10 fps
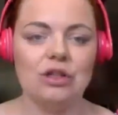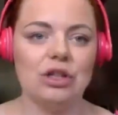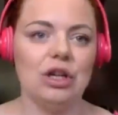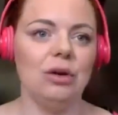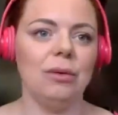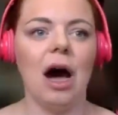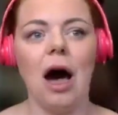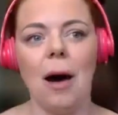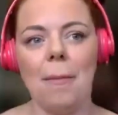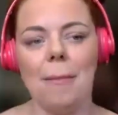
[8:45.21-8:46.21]
to
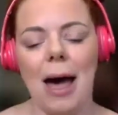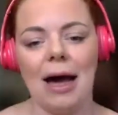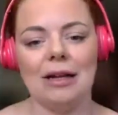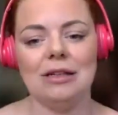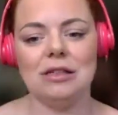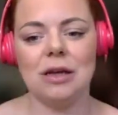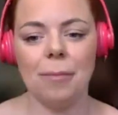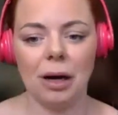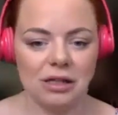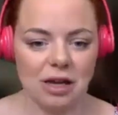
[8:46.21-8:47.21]
come and
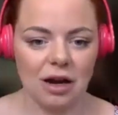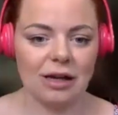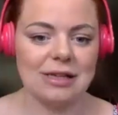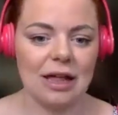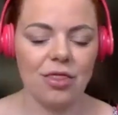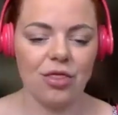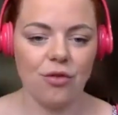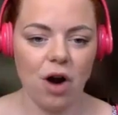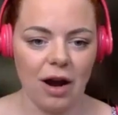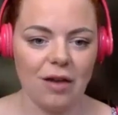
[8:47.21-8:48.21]
monetize and
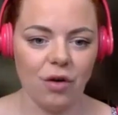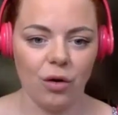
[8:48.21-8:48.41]
thrive